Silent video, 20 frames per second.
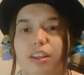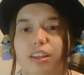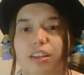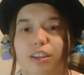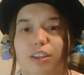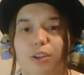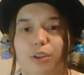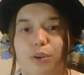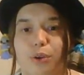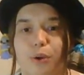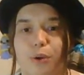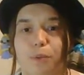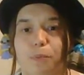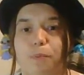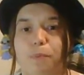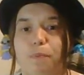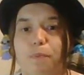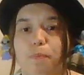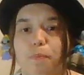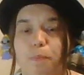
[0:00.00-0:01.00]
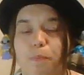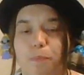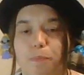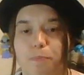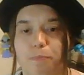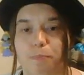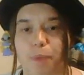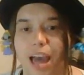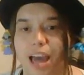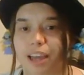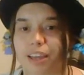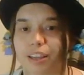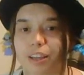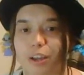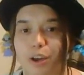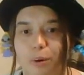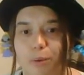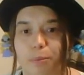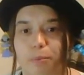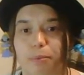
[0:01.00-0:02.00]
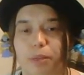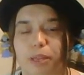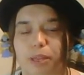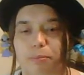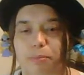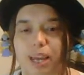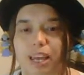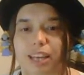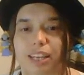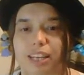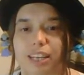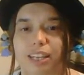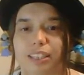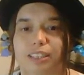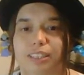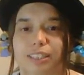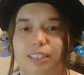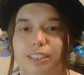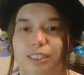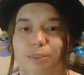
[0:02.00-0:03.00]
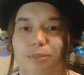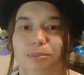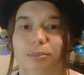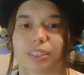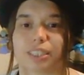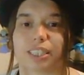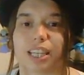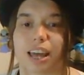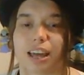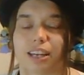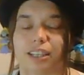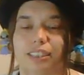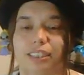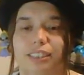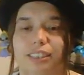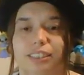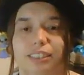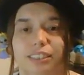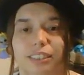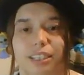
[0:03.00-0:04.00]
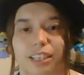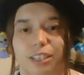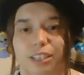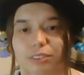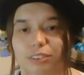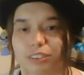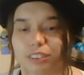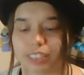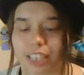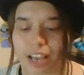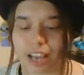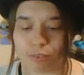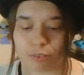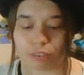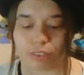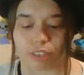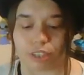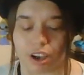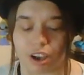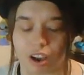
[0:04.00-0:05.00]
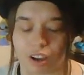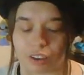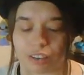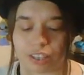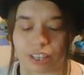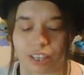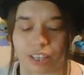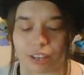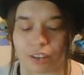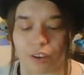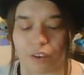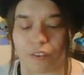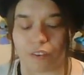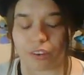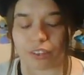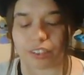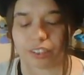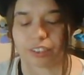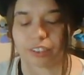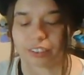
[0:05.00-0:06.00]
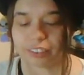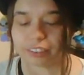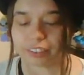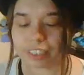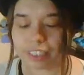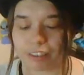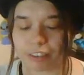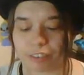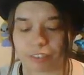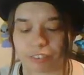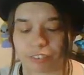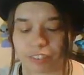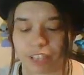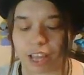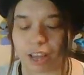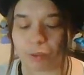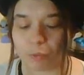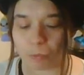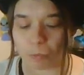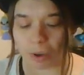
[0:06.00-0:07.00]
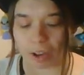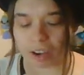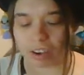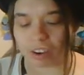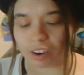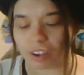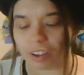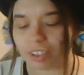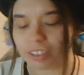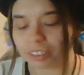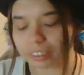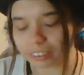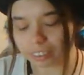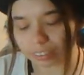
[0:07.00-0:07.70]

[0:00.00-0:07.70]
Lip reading: you know, bad coping mechanisms and down talking on yourself and whatnot.